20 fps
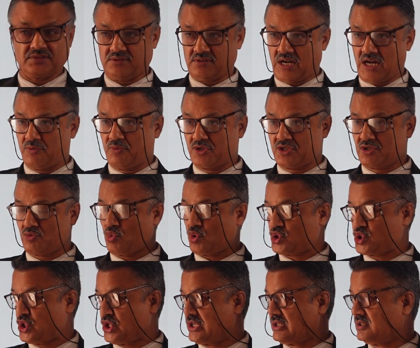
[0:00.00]
I was
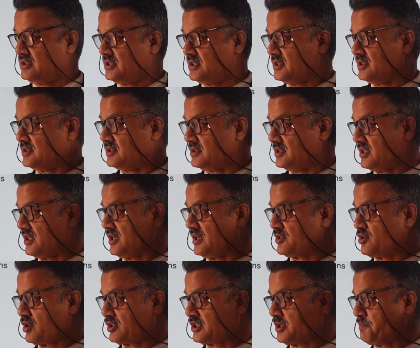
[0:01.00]
watching
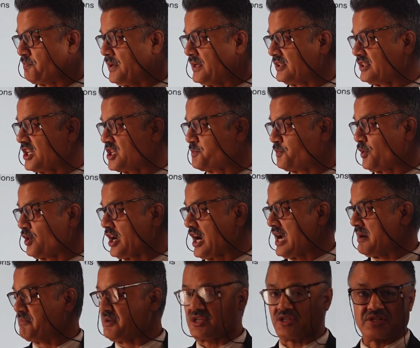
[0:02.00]
Dr. Panta's
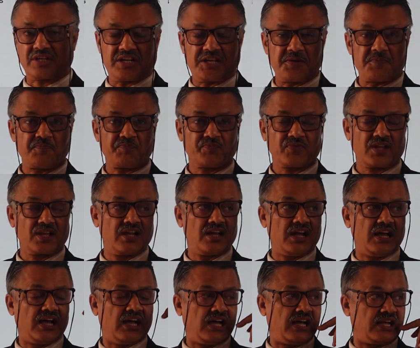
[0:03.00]
program yesterday,
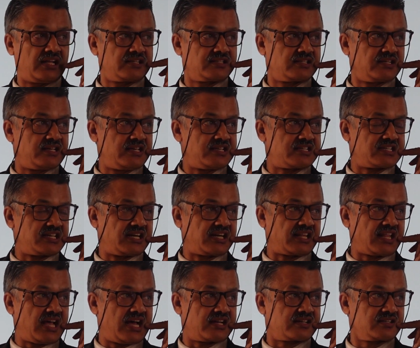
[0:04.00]
and he said
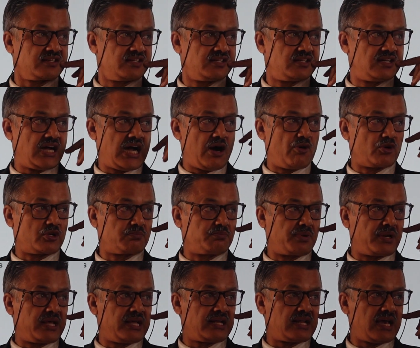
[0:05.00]
that our
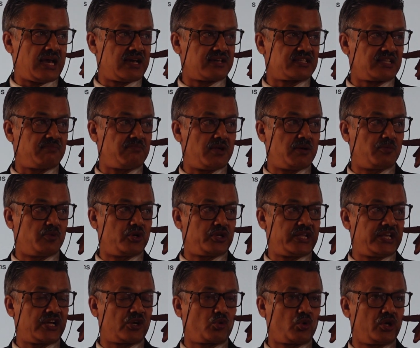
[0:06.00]
brain has the
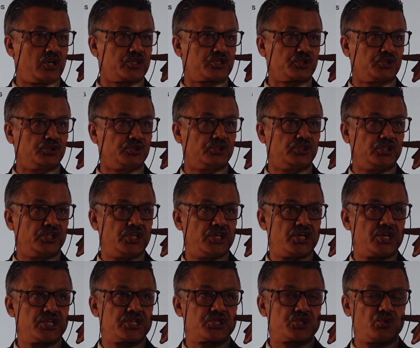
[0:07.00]
memory equal to
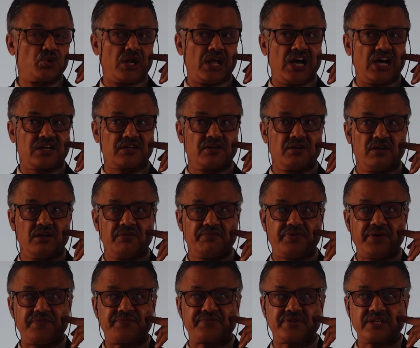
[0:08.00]

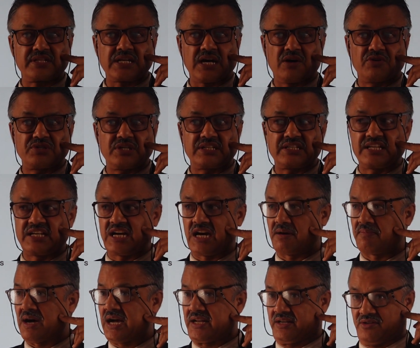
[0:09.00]
250,000
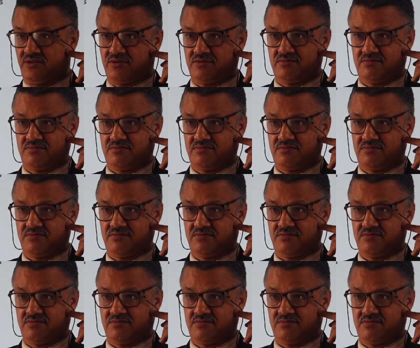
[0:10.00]
gigabyte.